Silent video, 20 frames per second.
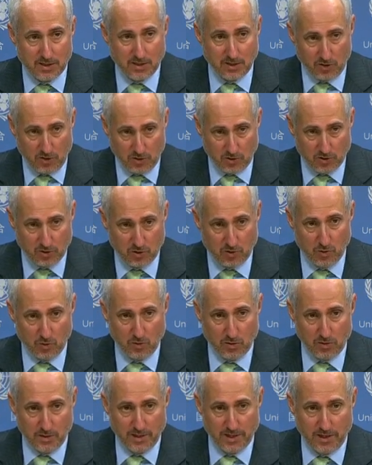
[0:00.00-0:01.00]
can go to
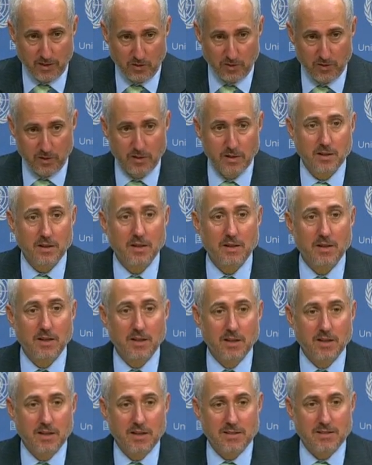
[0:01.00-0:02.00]
school and learn.
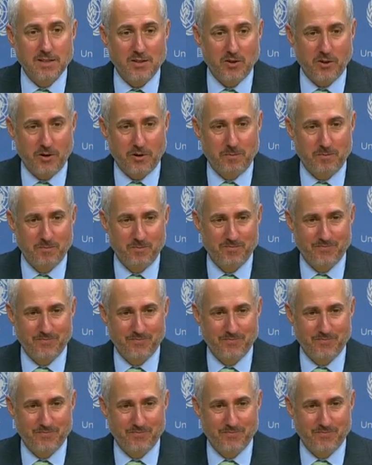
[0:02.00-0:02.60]
Senora.